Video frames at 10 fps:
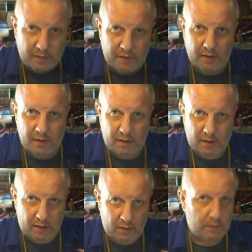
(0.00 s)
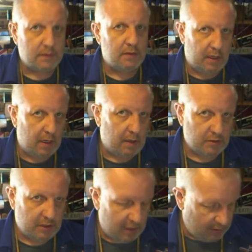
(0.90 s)
with the not so
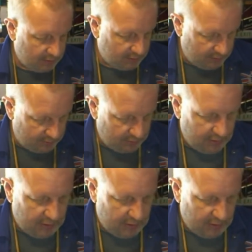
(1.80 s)
captured hex nut.